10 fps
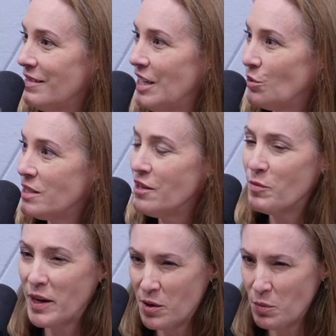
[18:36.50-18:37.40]
guilty of
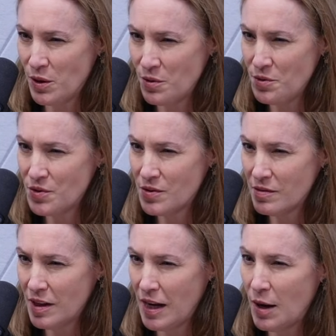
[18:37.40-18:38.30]
my own abuse?
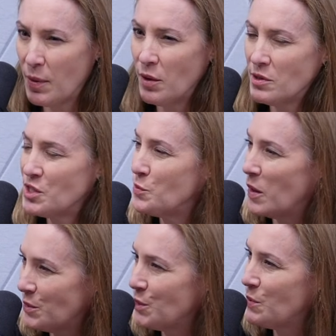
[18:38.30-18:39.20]
am I
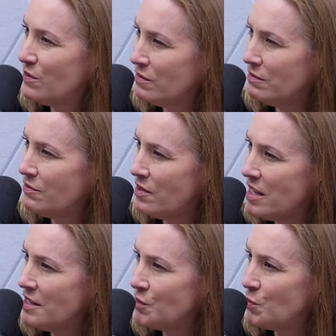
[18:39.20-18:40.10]
responsible for
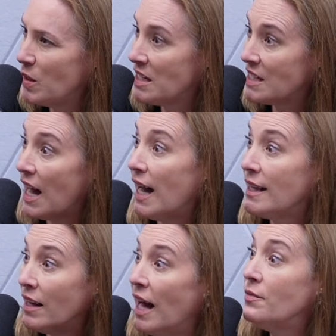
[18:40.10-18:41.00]
this because I
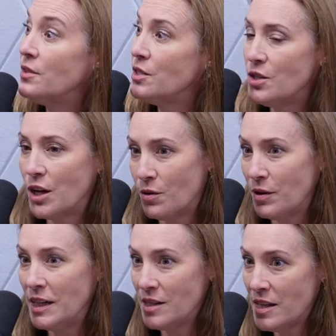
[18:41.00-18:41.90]
left to go
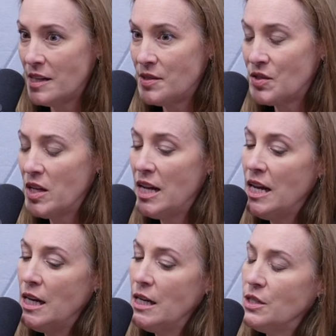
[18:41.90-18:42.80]
into this?
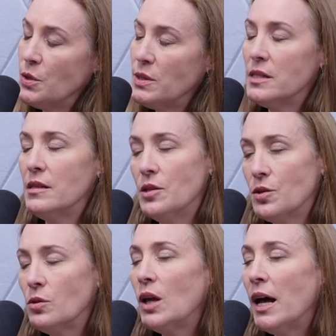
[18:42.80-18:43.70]
So it's there's
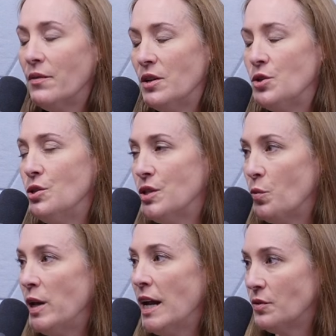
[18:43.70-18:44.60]
a lot of issues that
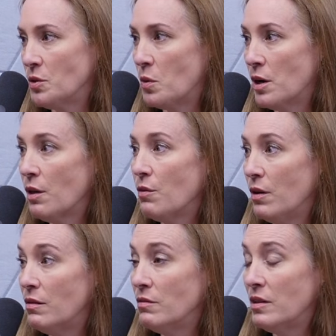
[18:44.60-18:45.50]
we have to work
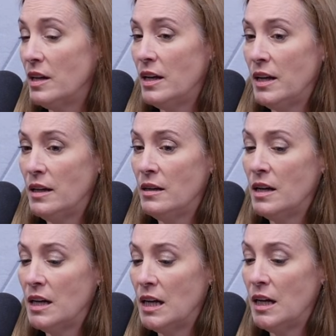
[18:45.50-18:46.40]
through, and
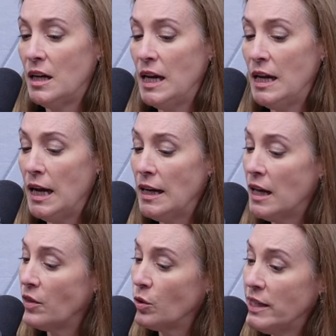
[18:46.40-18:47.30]
uh, and
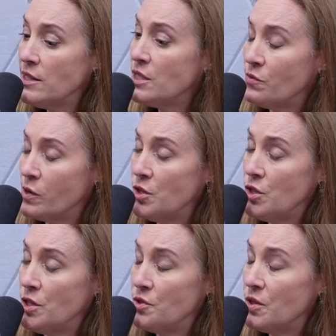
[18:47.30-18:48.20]
not the least of which
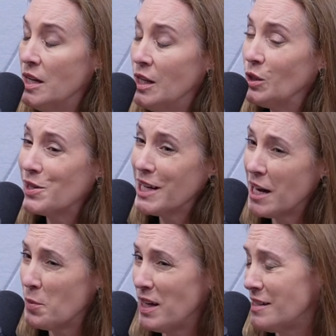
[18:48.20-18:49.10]
is learning how
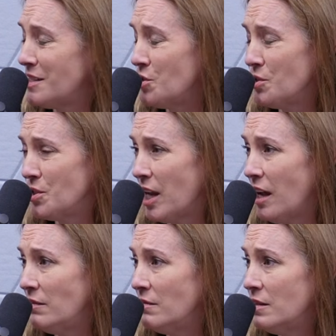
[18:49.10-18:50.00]
to make decisions
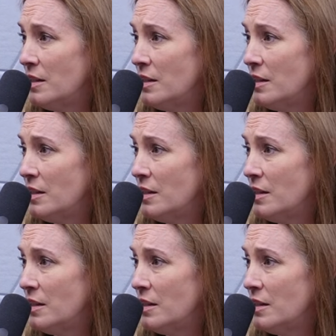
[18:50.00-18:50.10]
again,